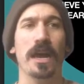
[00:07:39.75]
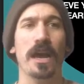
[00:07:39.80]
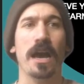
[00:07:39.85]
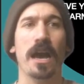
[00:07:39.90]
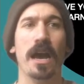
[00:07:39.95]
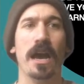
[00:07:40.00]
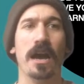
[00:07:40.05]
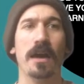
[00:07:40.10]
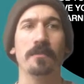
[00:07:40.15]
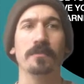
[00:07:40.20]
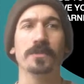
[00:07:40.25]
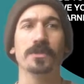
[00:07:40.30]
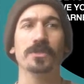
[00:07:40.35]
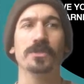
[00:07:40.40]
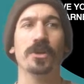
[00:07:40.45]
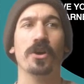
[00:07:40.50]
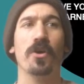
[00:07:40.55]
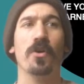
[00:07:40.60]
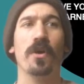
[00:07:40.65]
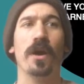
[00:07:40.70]

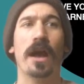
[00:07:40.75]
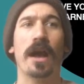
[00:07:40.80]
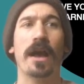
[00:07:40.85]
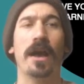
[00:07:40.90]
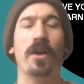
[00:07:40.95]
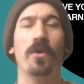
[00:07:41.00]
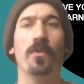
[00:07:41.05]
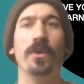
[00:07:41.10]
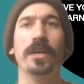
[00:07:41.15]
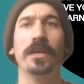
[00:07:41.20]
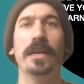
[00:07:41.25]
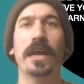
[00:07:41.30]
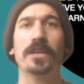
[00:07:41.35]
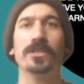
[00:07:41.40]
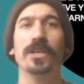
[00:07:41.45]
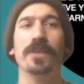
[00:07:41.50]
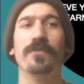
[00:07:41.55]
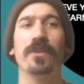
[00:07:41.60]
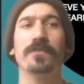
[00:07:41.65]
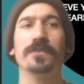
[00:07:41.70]
So we didn't
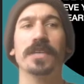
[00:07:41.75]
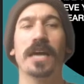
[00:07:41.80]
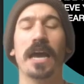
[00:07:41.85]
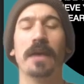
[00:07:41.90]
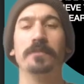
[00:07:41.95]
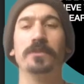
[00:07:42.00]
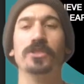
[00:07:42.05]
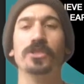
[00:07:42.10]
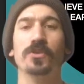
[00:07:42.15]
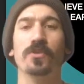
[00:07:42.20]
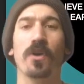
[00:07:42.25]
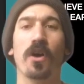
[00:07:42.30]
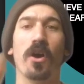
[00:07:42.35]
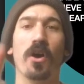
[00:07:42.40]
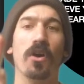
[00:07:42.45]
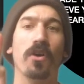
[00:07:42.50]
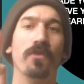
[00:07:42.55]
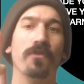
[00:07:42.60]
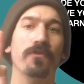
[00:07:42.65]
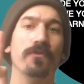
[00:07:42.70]
actually have enough time to do
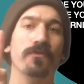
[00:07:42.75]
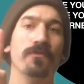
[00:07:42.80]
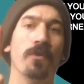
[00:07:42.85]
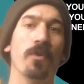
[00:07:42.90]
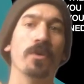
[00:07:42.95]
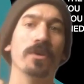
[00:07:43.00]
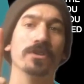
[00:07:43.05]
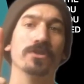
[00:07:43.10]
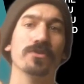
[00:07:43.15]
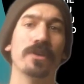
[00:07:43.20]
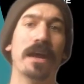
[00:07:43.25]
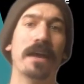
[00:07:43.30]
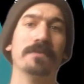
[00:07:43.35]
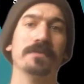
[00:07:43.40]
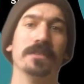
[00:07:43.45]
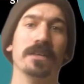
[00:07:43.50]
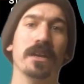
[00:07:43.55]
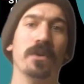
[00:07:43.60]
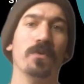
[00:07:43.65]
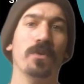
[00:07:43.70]
all 4
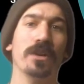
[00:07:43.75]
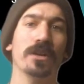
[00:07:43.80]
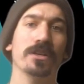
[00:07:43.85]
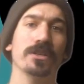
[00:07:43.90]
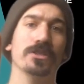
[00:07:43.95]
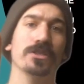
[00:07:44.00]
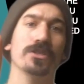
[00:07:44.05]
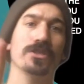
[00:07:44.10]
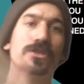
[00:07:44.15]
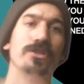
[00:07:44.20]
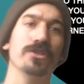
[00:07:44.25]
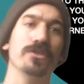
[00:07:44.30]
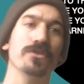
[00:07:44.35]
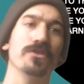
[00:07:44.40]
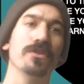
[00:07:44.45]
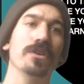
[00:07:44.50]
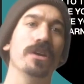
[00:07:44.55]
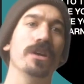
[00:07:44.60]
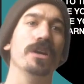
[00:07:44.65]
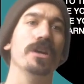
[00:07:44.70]
drafts that I wanted us to
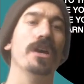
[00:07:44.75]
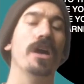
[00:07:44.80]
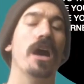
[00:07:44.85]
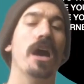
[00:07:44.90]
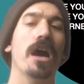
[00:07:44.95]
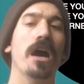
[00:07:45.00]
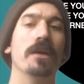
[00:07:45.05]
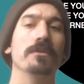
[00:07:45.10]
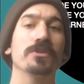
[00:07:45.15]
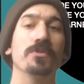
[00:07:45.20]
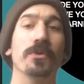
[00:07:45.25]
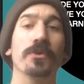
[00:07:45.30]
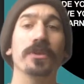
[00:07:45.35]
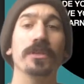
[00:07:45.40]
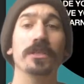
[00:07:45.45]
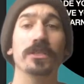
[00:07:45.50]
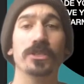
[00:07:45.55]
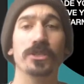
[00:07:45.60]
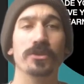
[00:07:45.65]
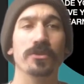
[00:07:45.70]
do, so we only
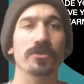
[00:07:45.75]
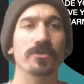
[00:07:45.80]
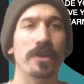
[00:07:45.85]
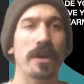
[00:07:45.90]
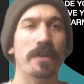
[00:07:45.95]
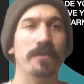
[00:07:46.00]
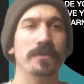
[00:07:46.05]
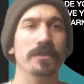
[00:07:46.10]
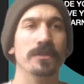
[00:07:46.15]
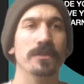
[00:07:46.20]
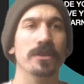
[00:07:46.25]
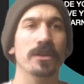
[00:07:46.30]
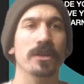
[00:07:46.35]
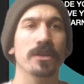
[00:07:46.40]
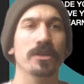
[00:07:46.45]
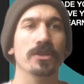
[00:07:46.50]
did 2 drafts.